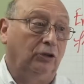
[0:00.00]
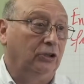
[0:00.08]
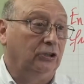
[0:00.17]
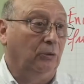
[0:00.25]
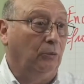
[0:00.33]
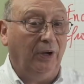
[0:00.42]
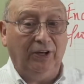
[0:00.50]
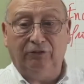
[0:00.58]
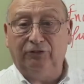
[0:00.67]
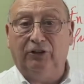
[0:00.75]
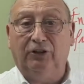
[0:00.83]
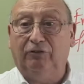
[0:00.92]
One
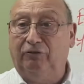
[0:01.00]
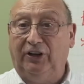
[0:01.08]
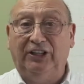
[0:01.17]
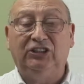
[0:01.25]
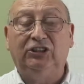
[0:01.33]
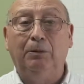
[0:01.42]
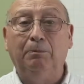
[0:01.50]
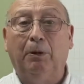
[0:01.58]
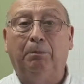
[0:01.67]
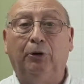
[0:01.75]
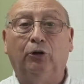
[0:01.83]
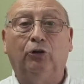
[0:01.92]
of the very
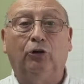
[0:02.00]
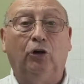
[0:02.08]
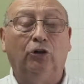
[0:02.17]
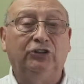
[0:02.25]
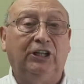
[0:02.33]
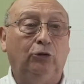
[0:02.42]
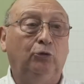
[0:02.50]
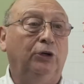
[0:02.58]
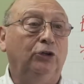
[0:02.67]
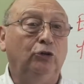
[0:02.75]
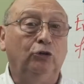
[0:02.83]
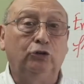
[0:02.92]
simple protocols that
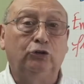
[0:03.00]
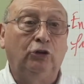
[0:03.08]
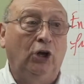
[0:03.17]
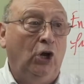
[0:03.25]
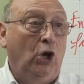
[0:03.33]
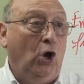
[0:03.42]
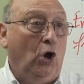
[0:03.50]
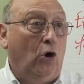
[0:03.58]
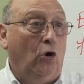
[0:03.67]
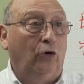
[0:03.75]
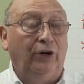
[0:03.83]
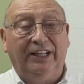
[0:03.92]
were used
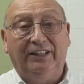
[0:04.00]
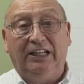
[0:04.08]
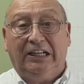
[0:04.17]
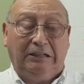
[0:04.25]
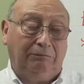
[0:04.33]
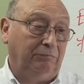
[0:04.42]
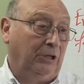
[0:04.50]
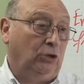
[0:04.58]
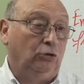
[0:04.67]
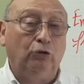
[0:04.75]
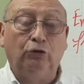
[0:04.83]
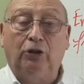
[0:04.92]
already
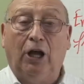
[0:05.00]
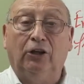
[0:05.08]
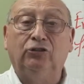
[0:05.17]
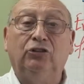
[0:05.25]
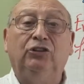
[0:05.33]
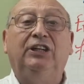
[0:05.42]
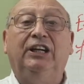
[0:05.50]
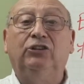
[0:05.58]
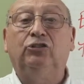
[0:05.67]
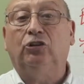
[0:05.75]
2000 years